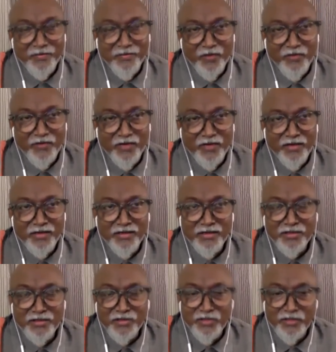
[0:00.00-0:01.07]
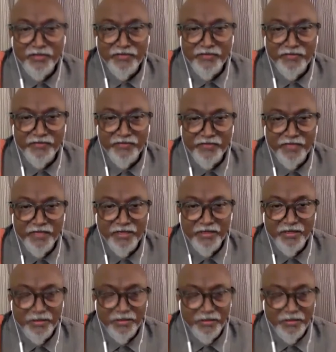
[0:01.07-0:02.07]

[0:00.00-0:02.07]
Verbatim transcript: of 125th year